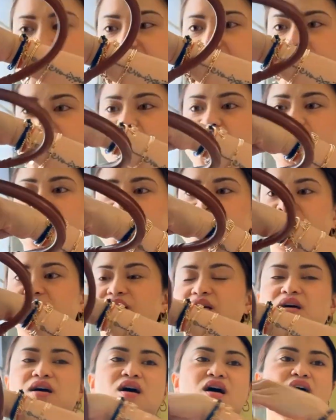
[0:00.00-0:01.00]
handles,
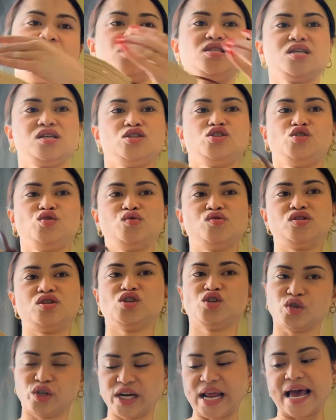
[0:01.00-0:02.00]
I just use the
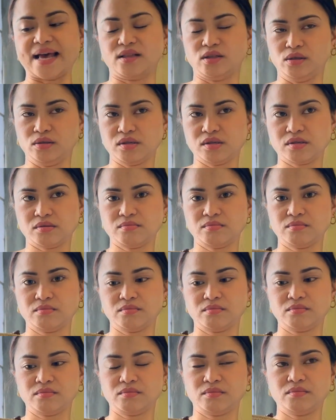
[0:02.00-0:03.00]
short handles.
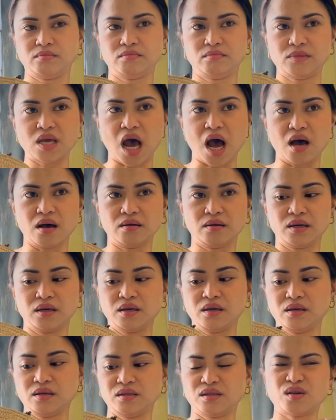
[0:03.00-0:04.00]
Yeah,
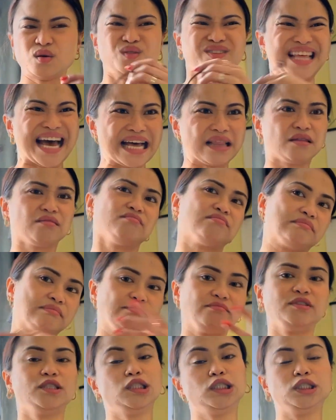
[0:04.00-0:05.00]
so that
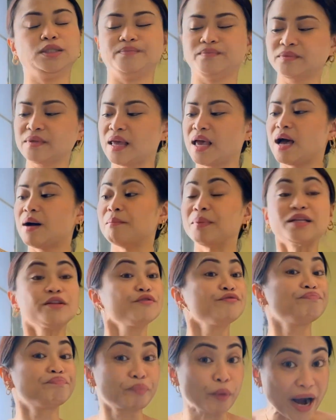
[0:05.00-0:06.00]

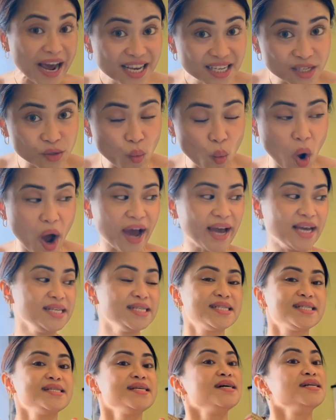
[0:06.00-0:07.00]
but price
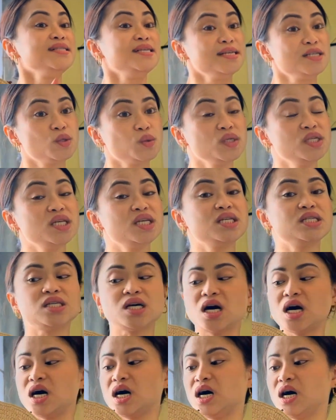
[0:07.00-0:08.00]
wise, this one is
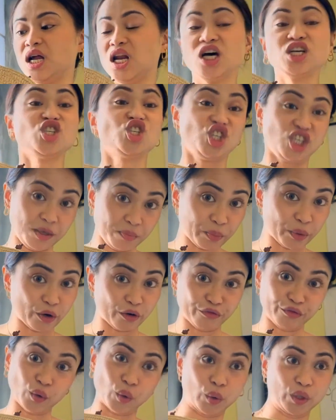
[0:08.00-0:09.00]
a lot cheaper,
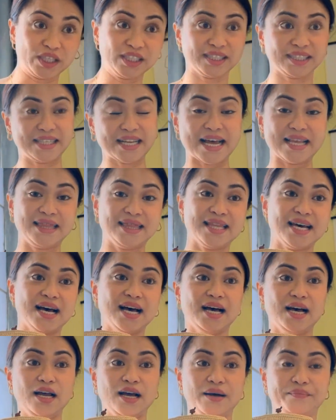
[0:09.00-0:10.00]
of course, than
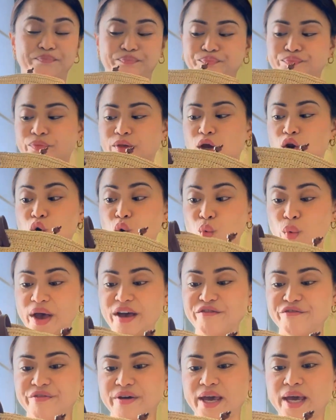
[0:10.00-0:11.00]
the
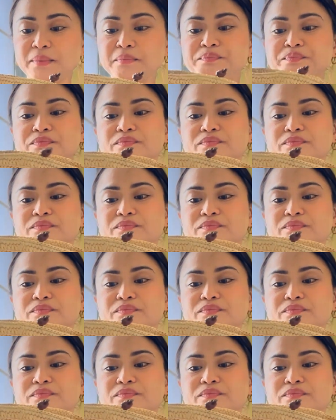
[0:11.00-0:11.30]
Loewe.